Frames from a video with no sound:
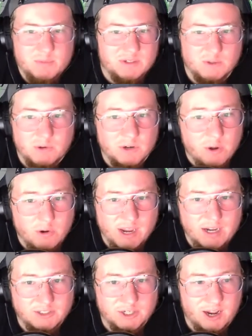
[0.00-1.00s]
to be doing an
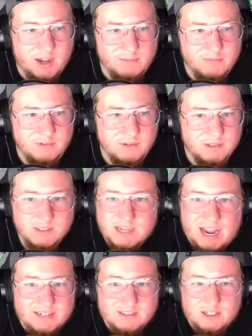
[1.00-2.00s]
okay job. He's
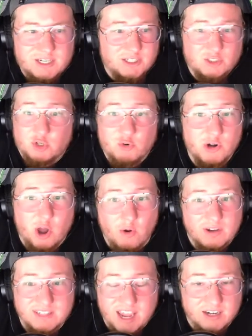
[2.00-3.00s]

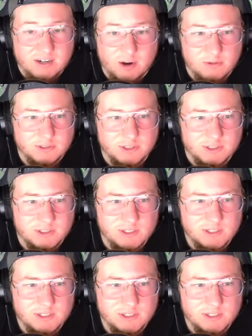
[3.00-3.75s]
2-0 as a head coach.